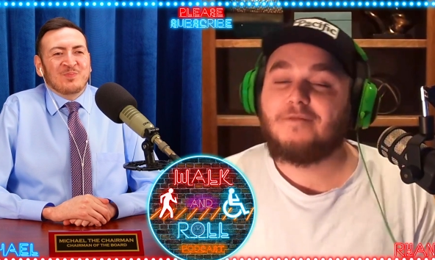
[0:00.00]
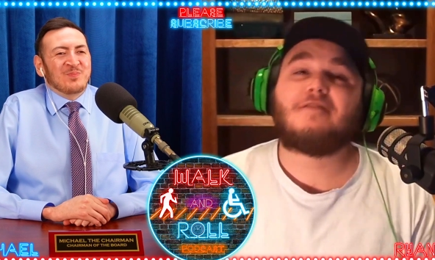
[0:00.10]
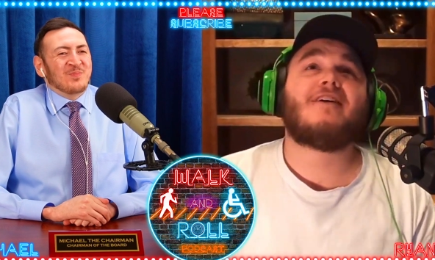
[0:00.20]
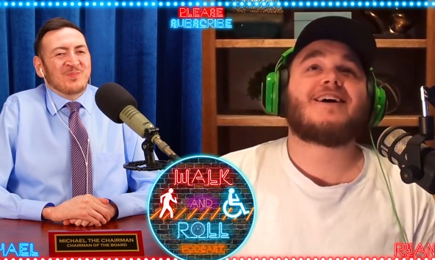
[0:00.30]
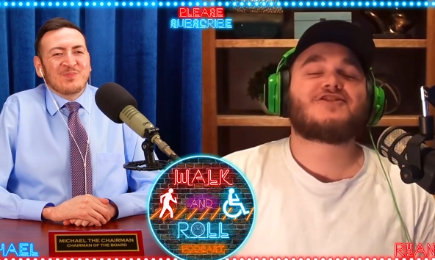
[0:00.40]
Speaker 1: Be
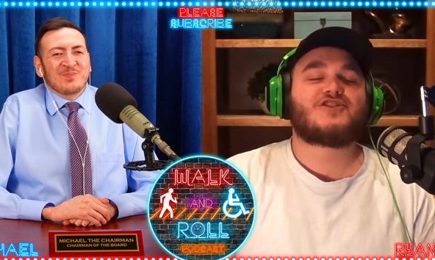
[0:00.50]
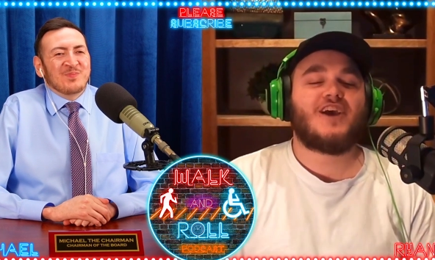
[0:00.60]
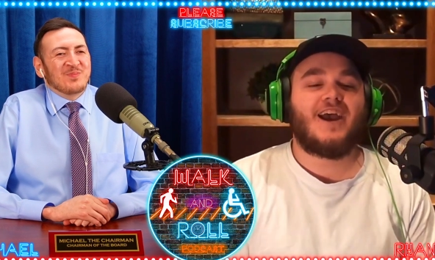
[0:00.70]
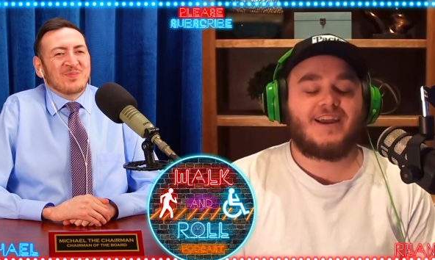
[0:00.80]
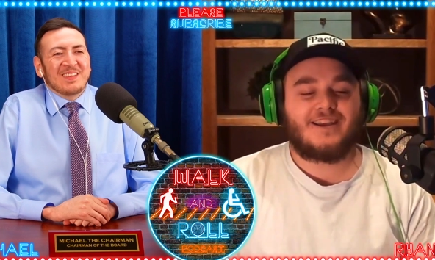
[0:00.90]
fucking
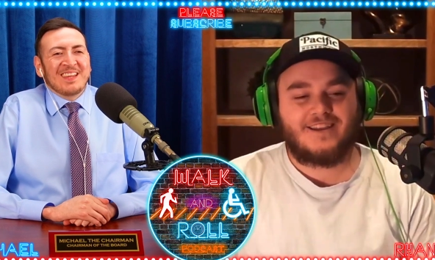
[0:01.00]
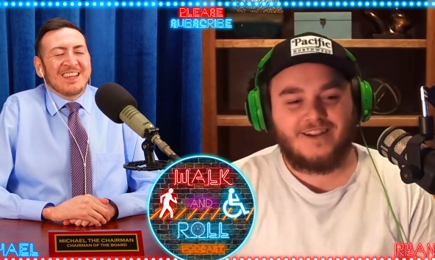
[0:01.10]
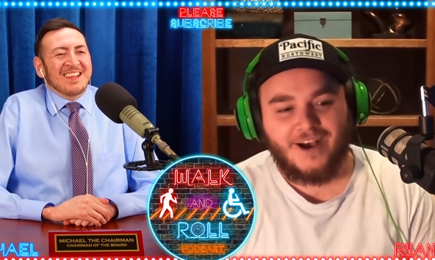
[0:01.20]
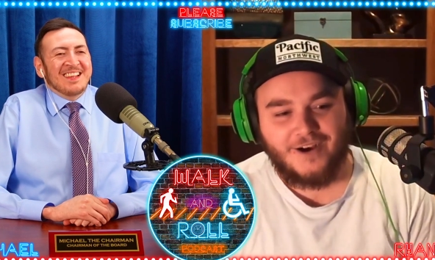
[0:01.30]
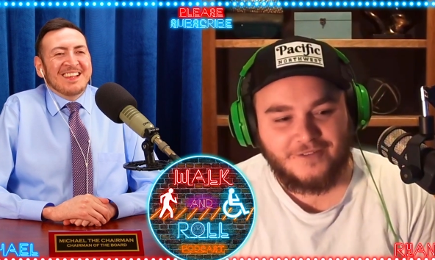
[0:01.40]
sick, you
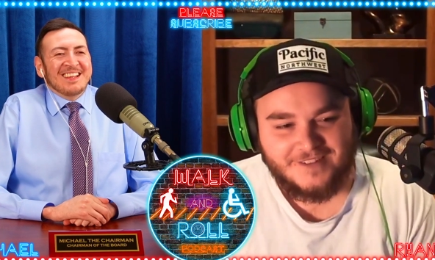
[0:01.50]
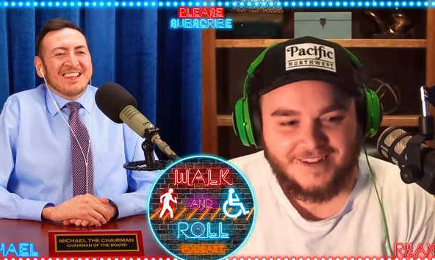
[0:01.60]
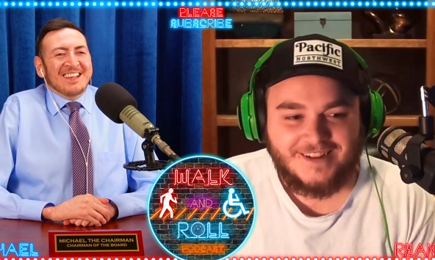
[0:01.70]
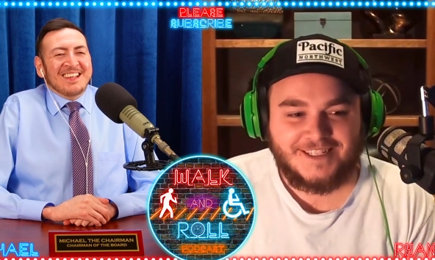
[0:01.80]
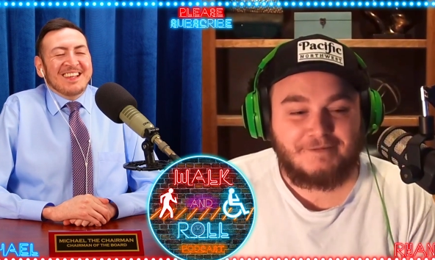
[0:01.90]
know.
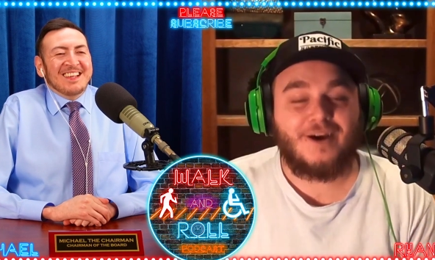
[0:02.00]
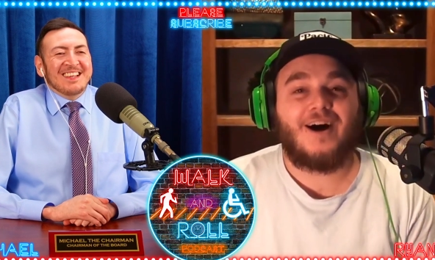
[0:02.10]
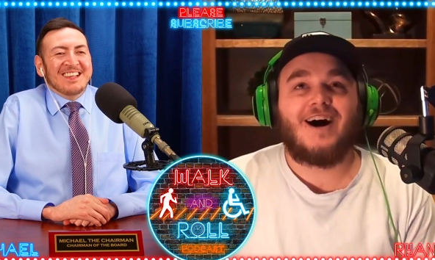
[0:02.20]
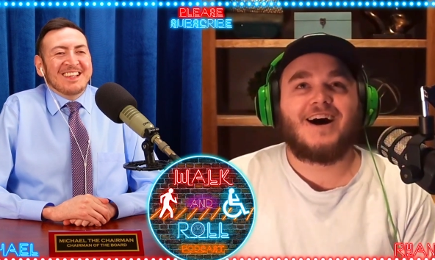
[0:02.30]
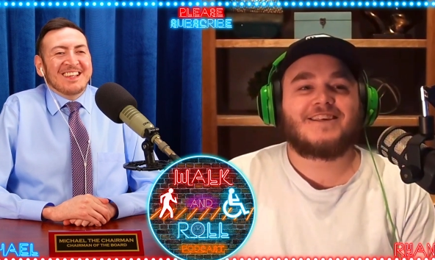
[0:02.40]
It's gonna be
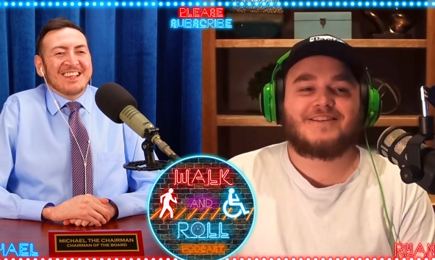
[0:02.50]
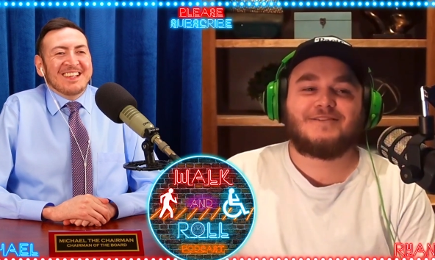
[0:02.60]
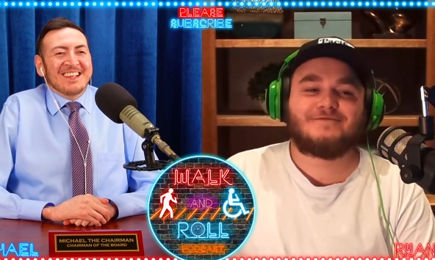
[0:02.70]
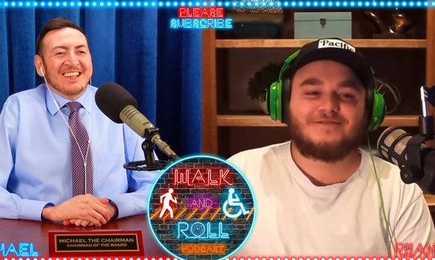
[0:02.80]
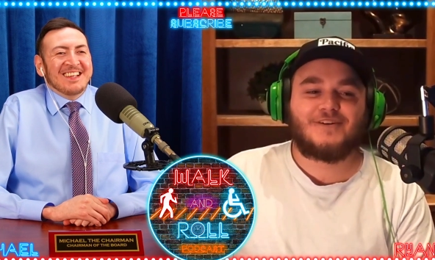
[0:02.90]

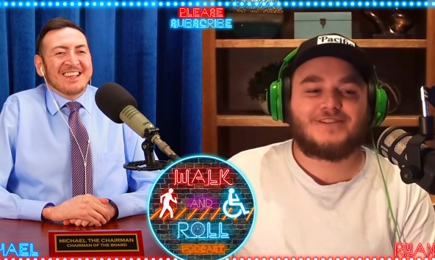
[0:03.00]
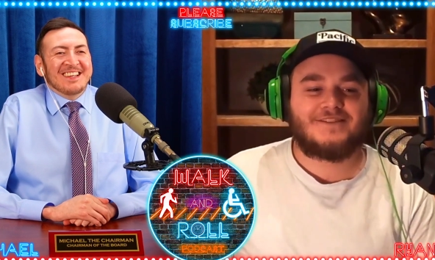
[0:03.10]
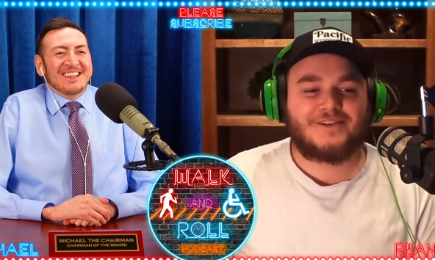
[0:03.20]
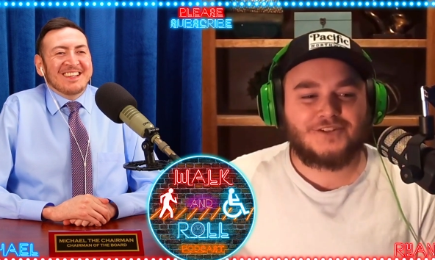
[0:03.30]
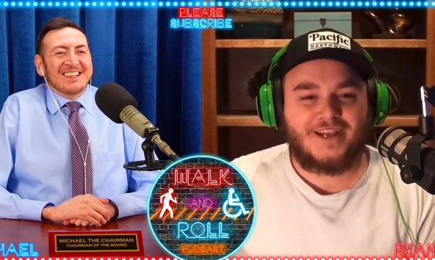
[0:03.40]
awesome. Go see
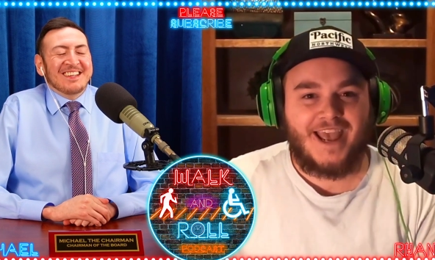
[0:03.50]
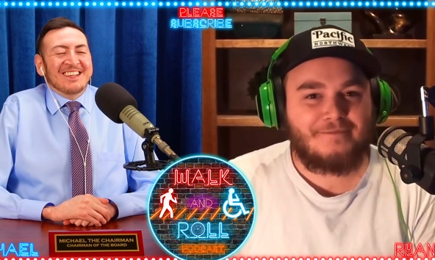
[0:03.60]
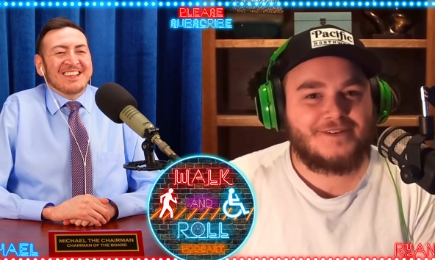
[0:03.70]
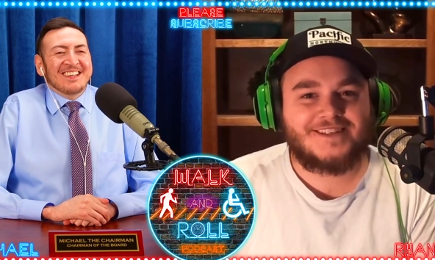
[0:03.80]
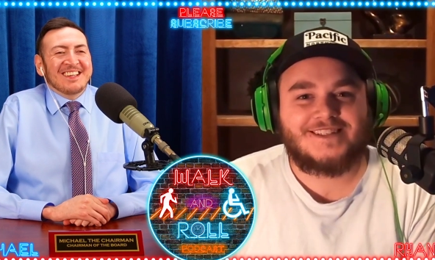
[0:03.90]
Avengers
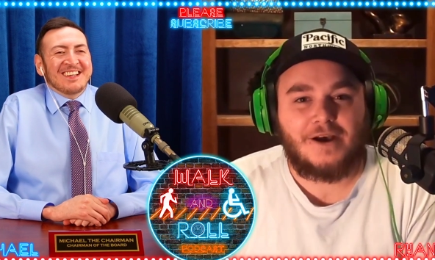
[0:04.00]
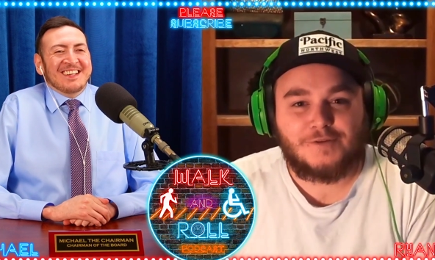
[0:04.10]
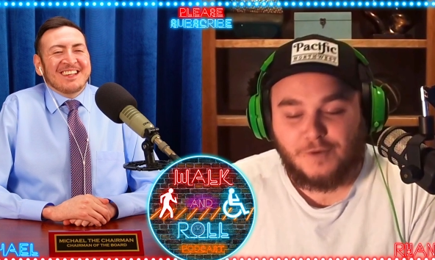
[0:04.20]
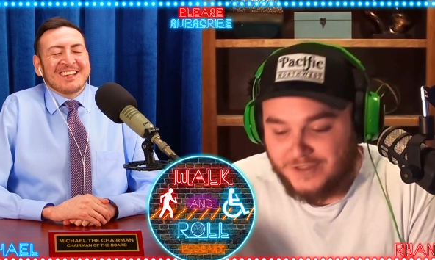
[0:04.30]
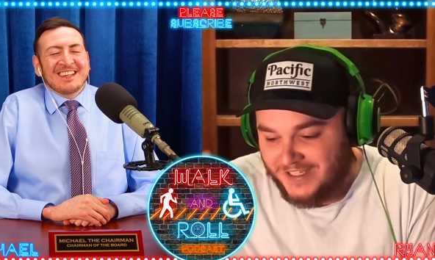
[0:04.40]
Campus because I was
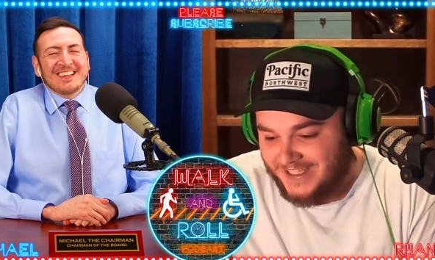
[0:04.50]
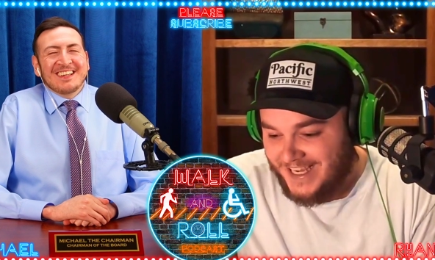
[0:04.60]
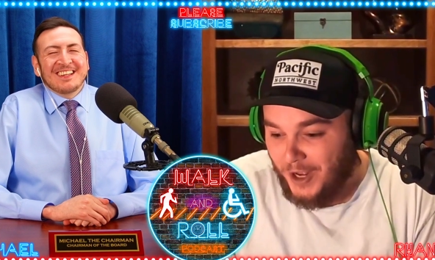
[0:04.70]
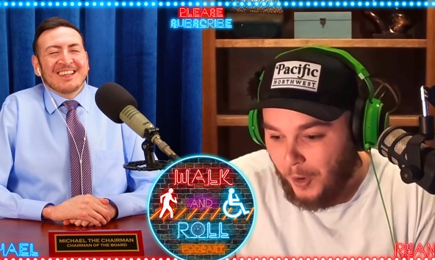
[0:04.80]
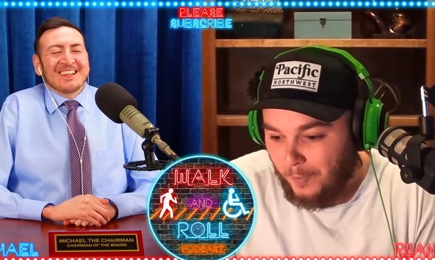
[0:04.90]
supposed to
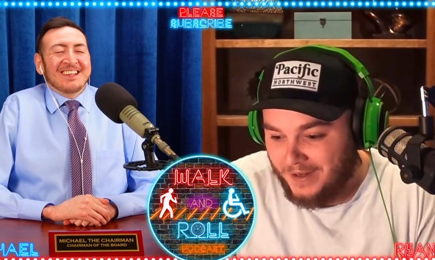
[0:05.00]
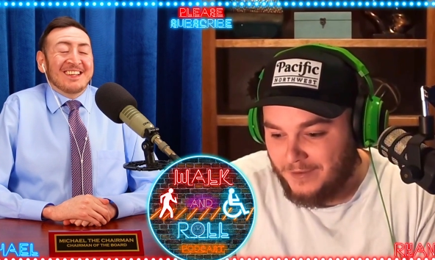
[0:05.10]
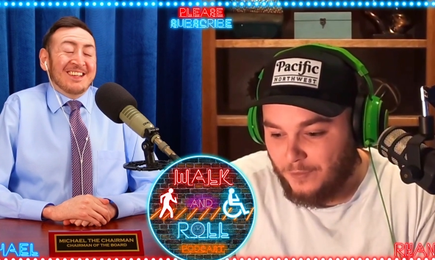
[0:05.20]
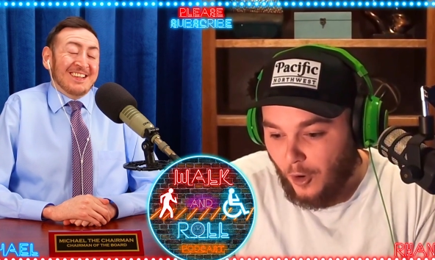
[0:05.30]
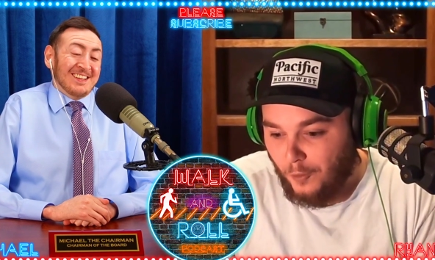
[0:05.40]
see it
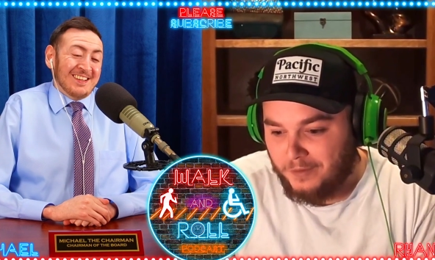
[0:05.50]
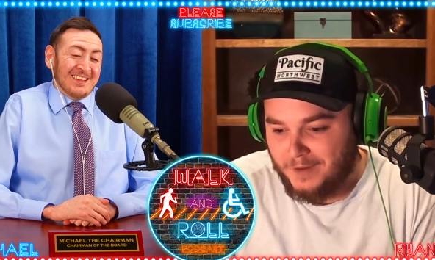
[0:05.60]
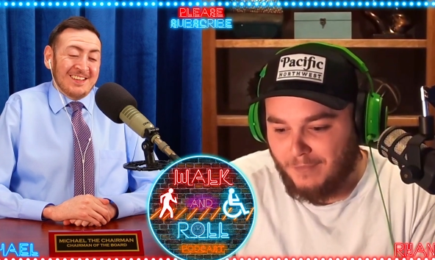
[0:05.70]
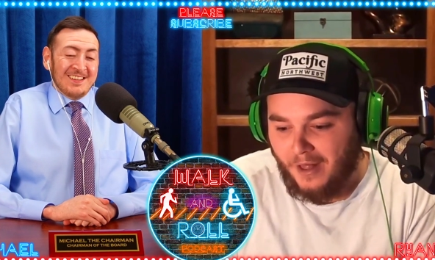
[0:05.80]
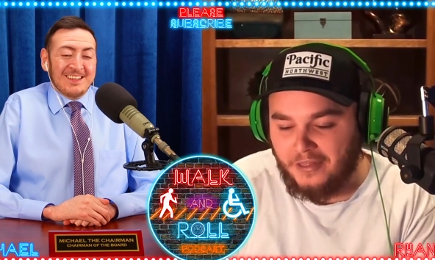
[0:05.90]
opening
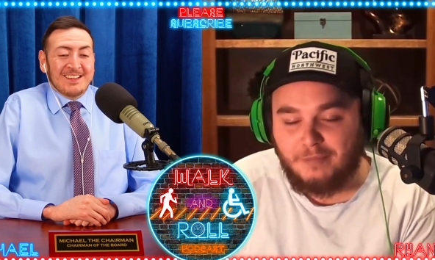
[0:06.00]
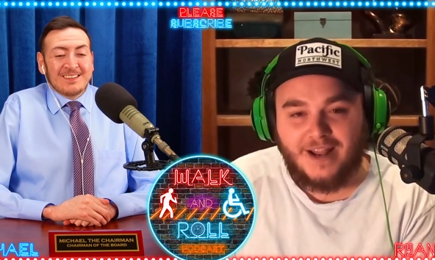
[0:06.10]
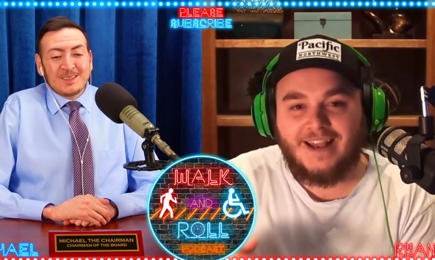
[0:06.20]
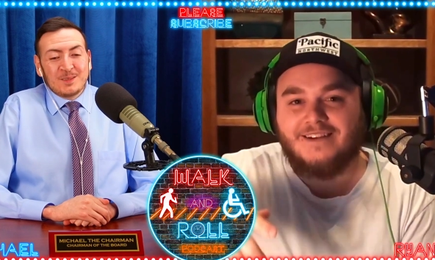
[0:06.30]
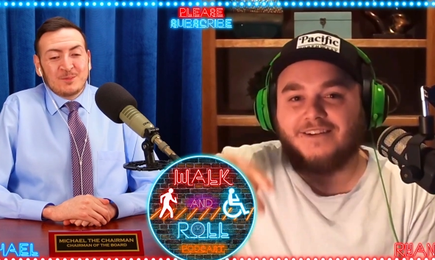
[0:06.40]
opening month, but
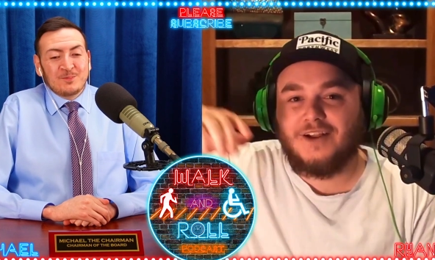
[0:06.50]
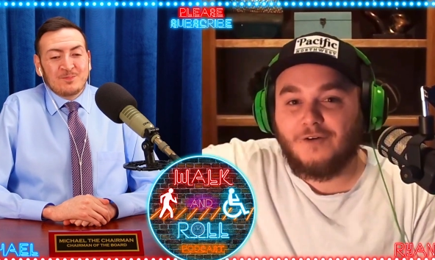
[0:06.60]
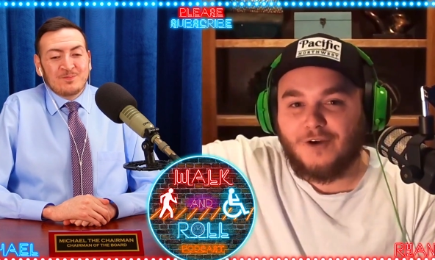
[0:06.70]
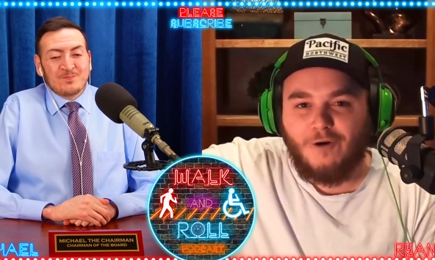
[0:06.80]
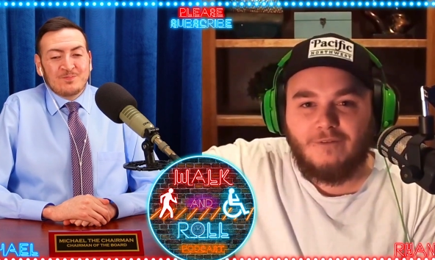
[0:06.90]
it, you know,
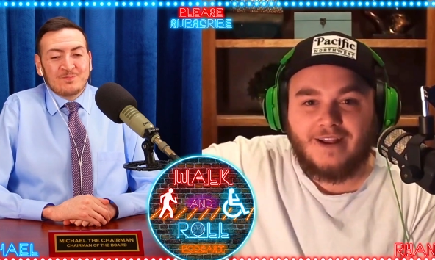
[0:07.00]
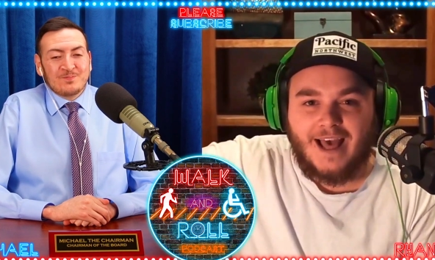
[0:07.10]
COVID